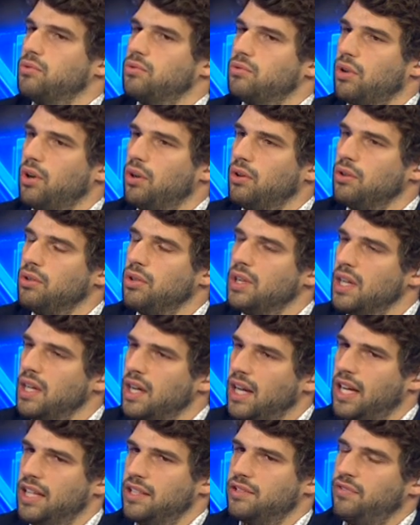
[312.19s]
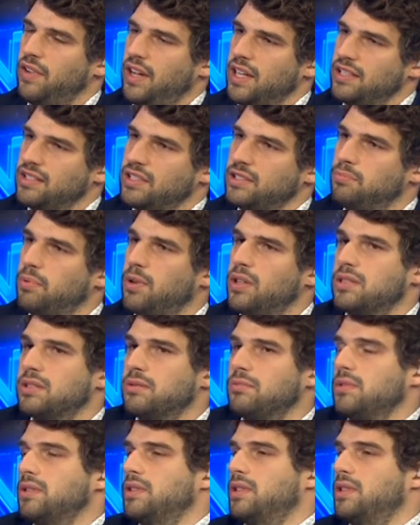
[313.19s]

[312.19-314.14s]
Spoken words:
grow as fast as possible.